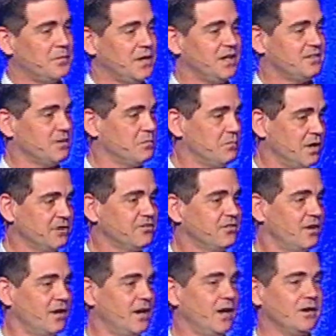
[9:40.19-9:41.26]
It's a much
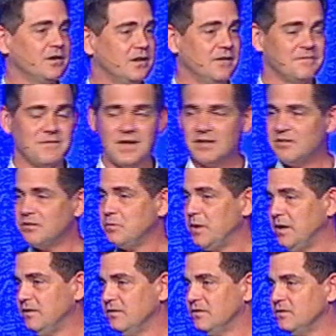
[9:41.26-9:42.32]
sought-out event
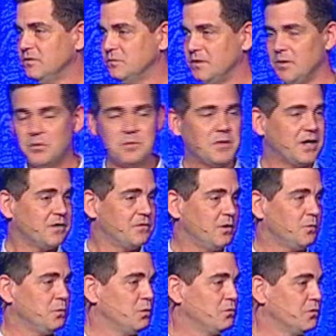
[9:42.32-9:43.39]
space that we make
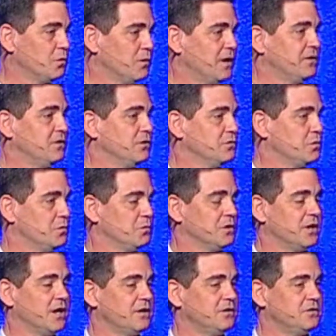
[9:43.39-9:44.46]
available for rentals when we're
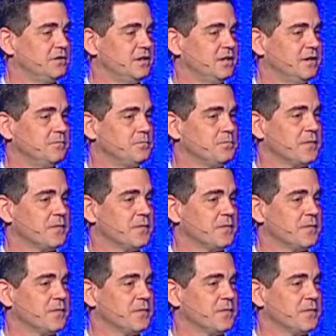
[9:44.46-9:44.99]
not using it.